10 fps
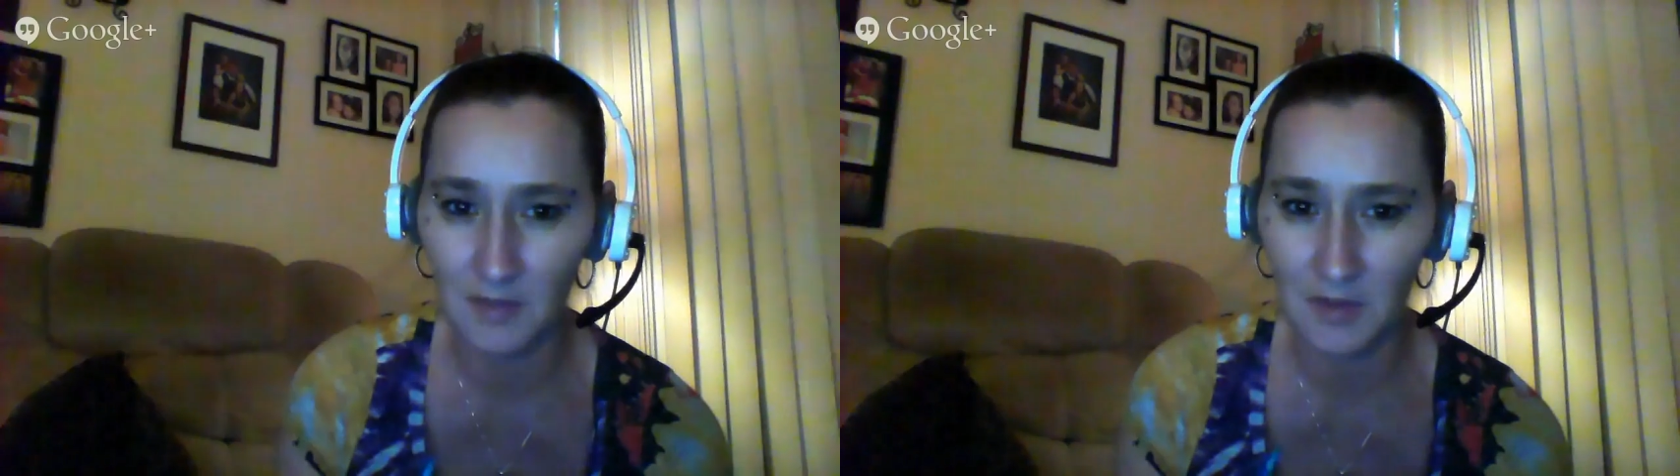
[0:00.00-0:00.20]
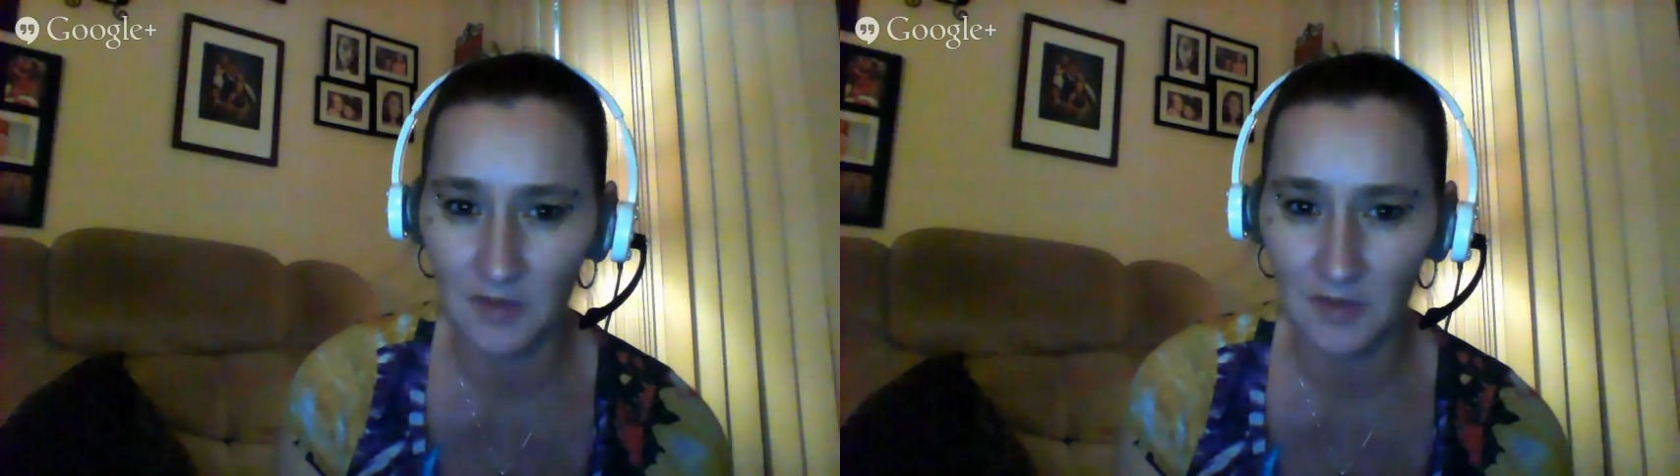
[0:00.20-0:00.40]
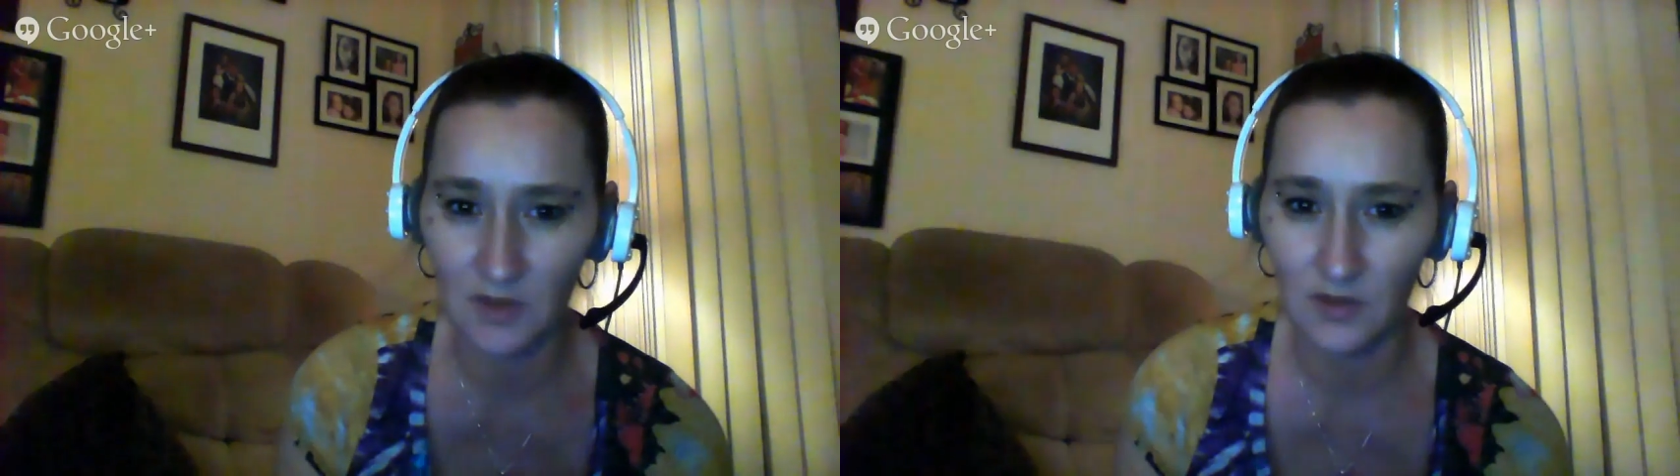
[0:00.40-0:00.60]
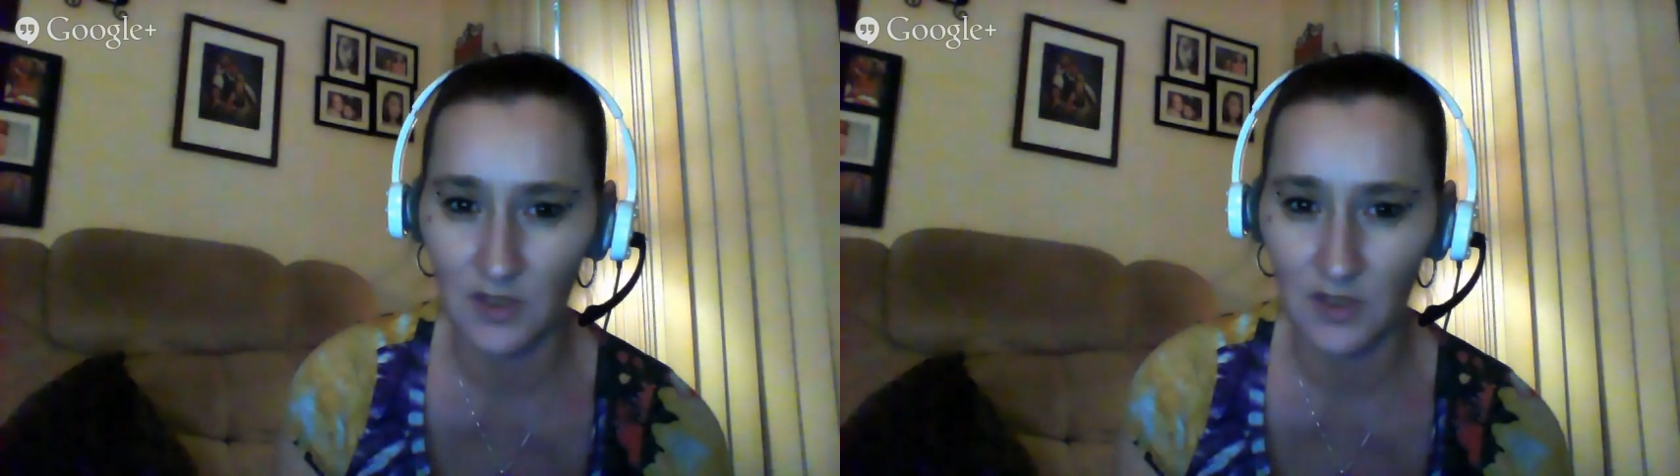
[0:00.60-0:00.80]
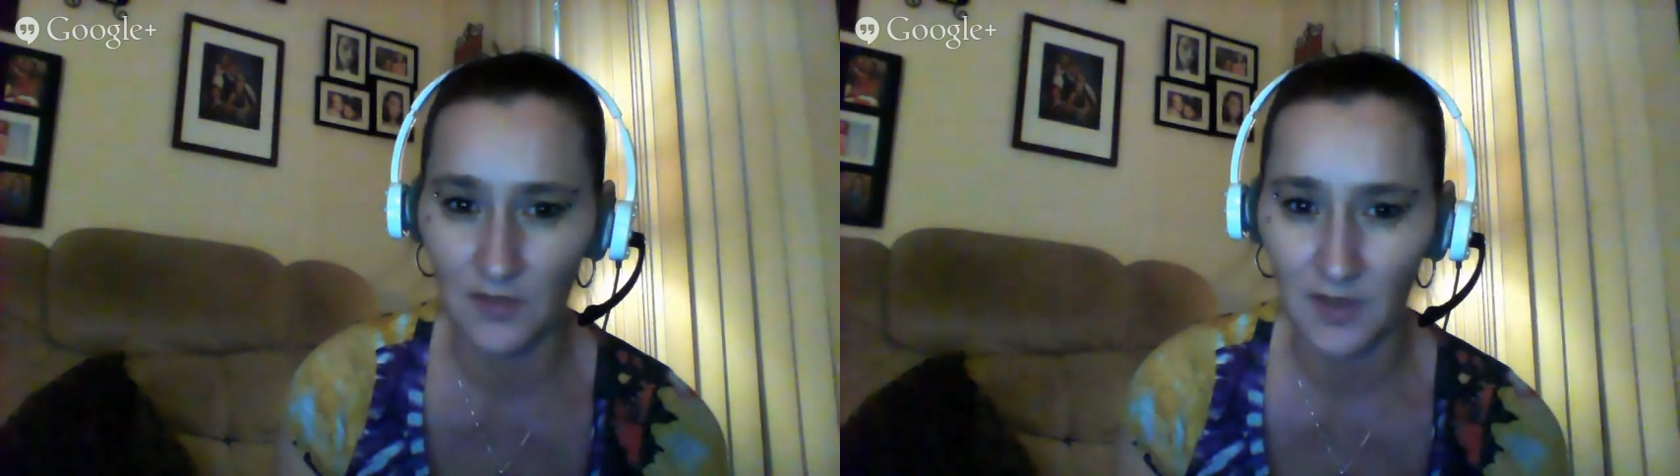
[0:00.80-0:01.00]
them to
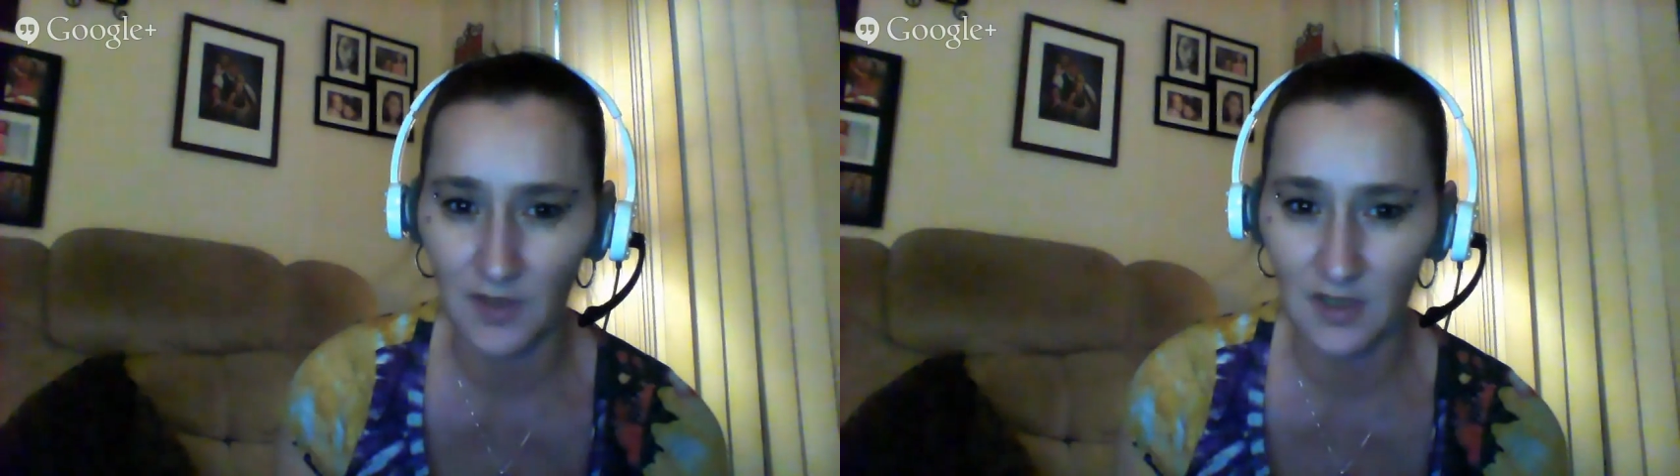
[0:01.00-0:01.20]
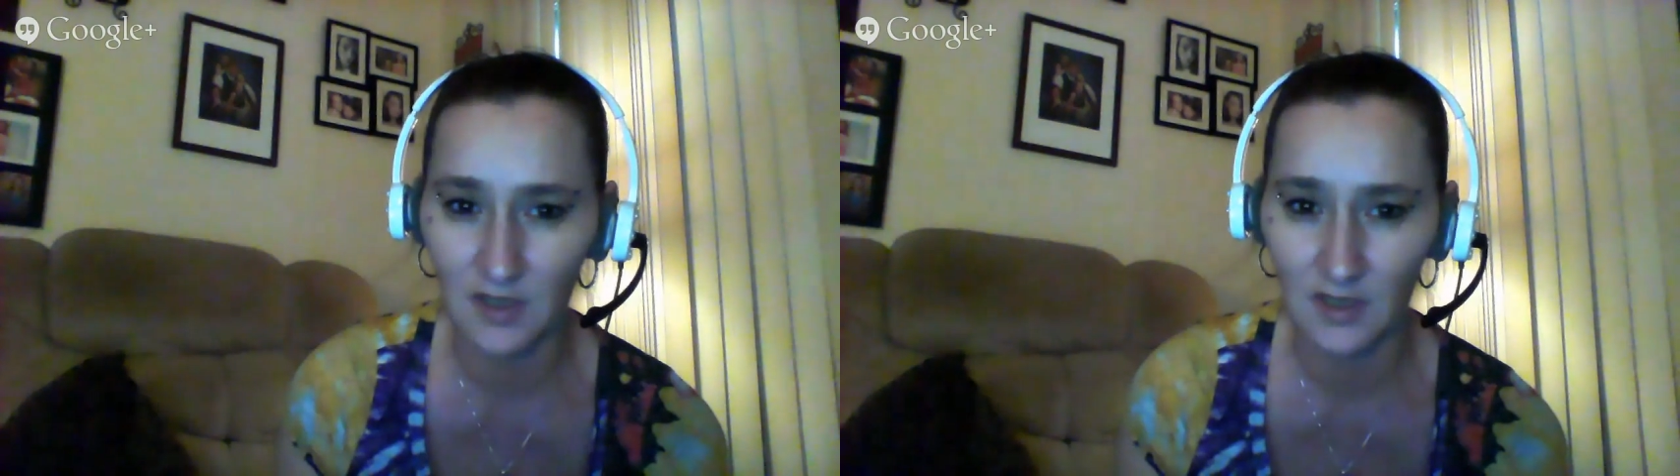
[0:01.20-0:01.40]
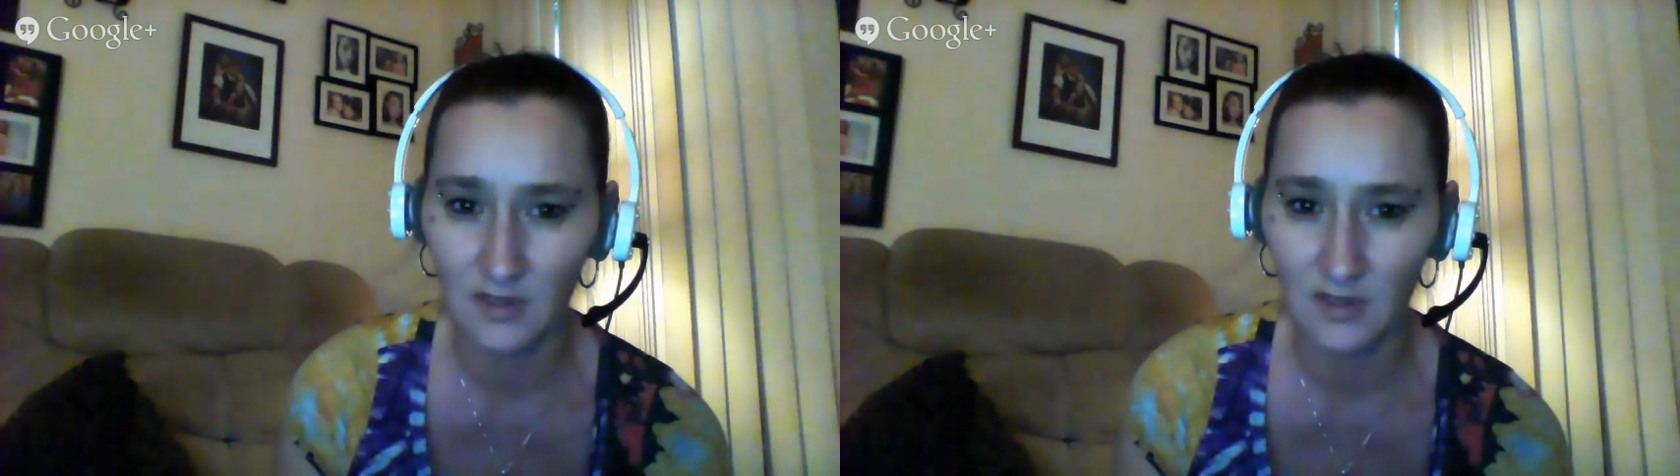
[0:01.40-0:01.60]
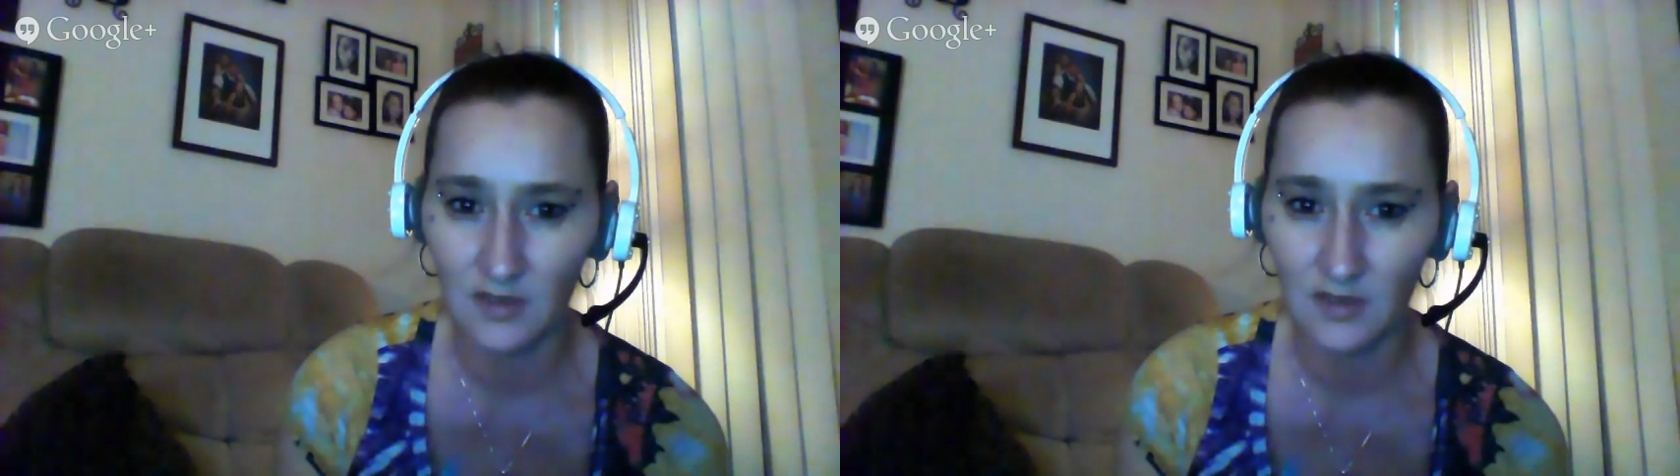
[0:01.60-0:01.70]
Jennifer Young,